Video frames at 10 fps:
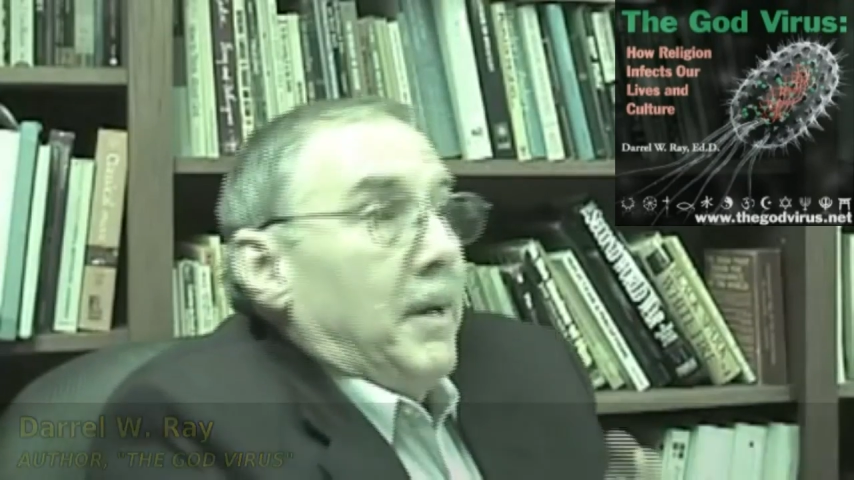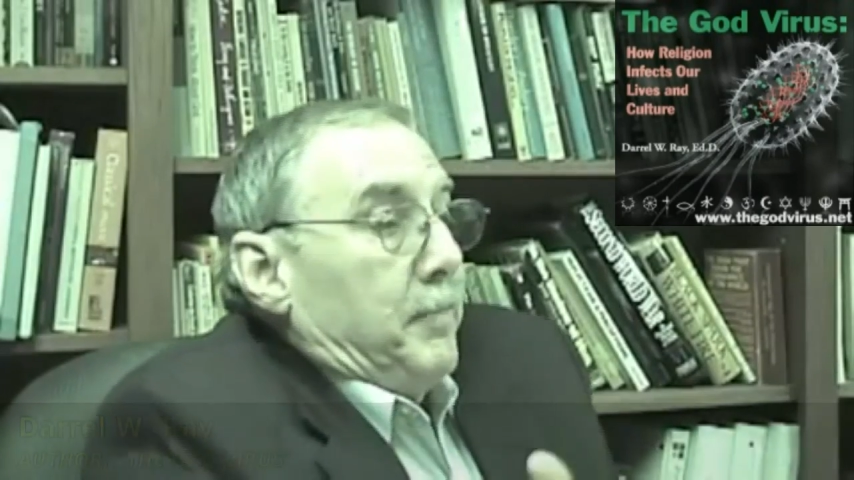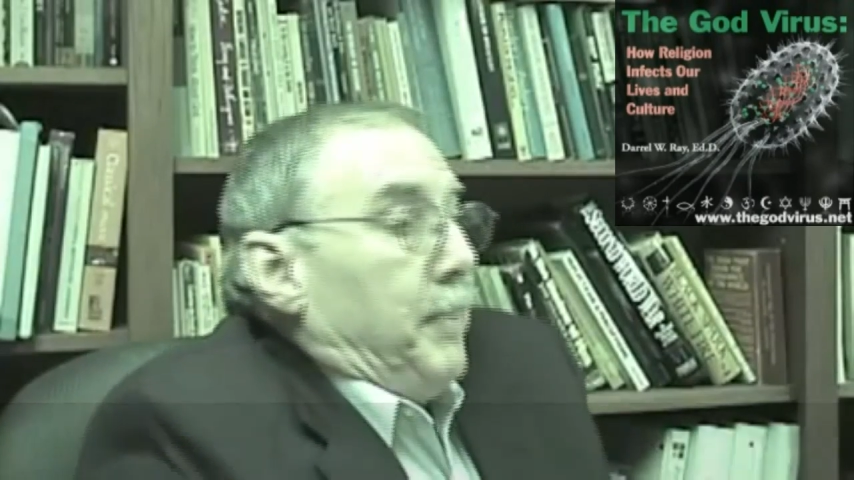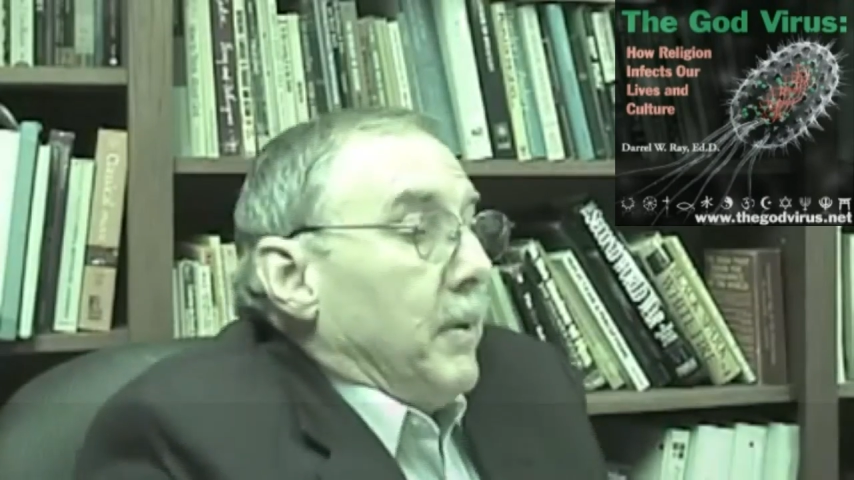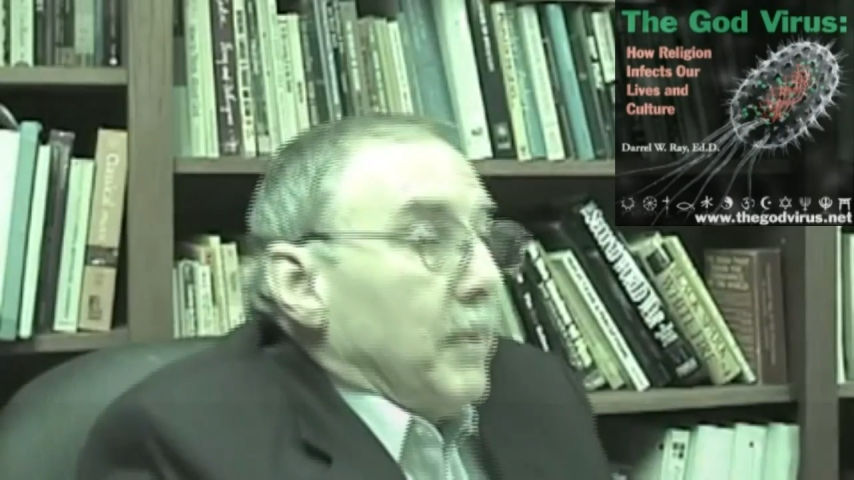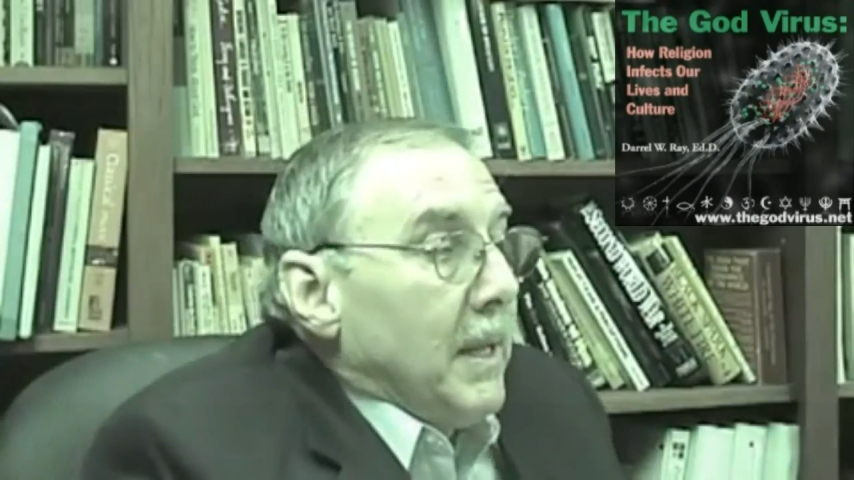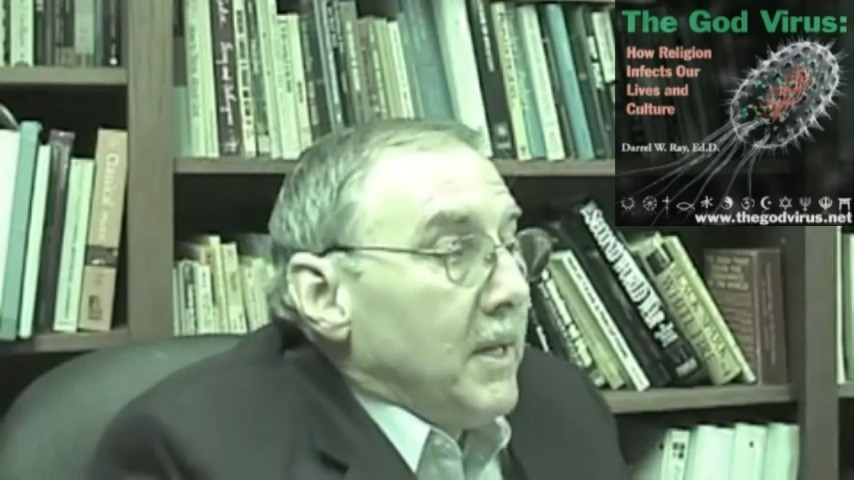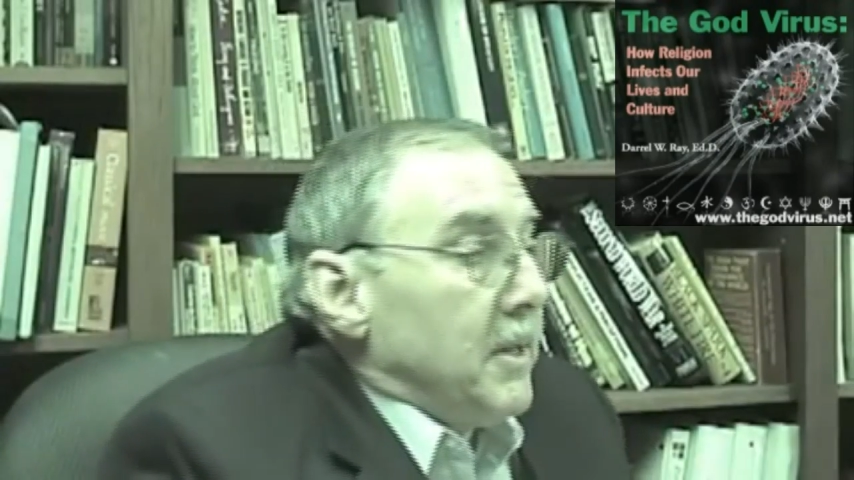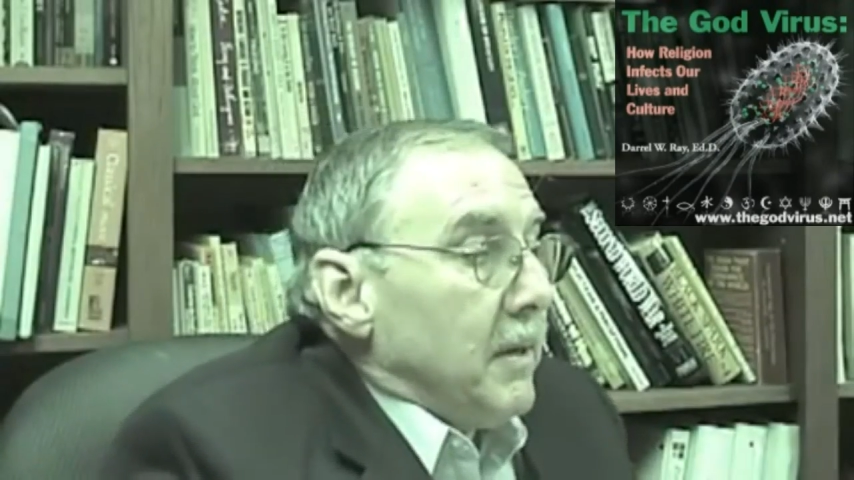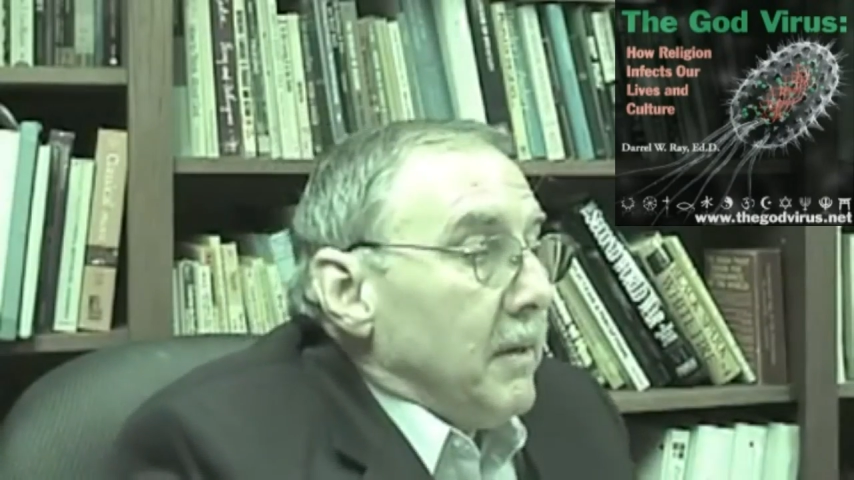must be a
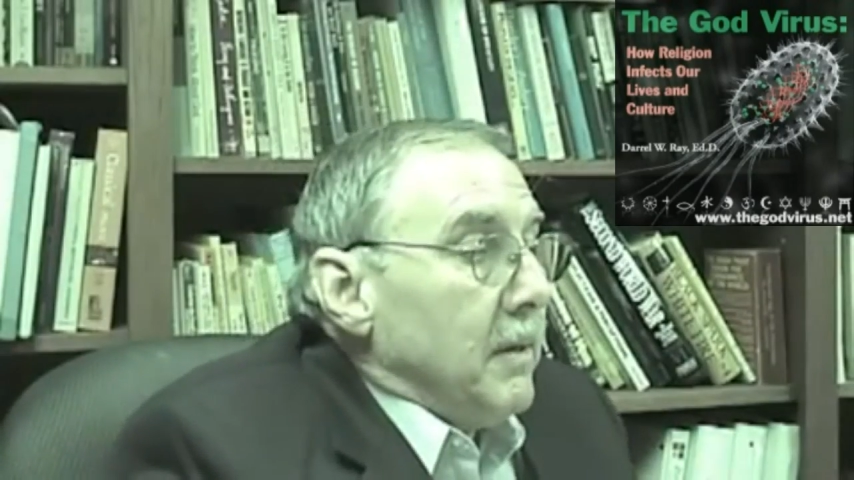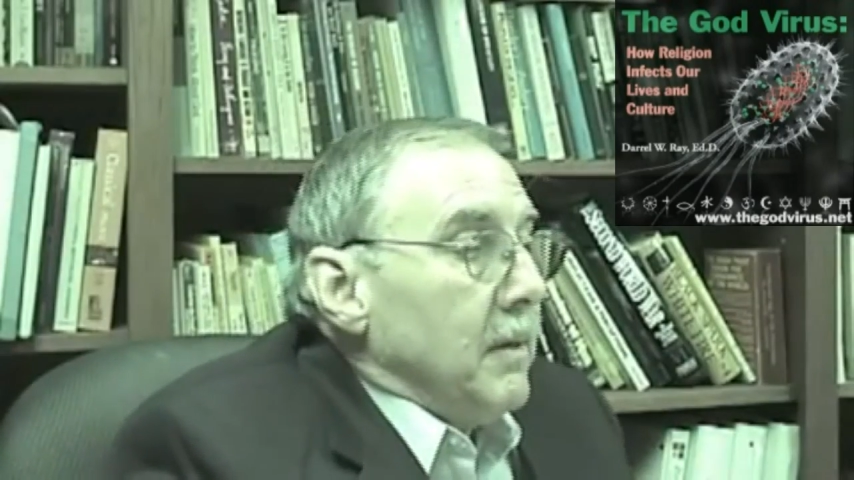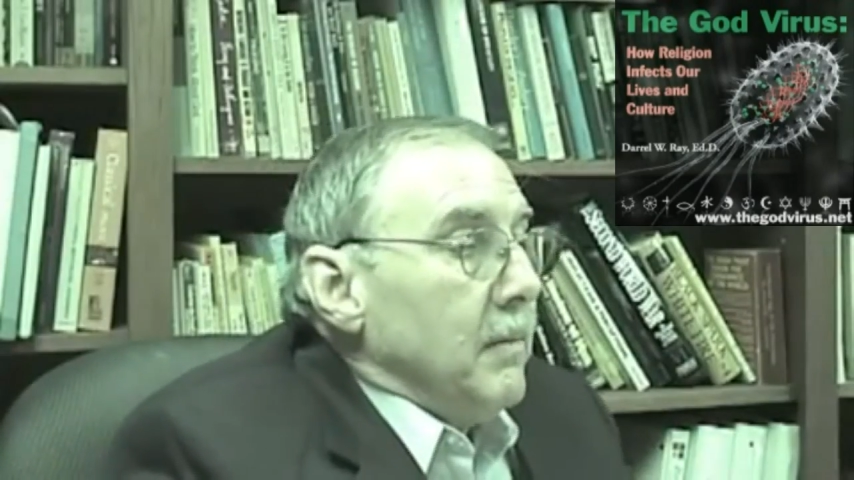religion.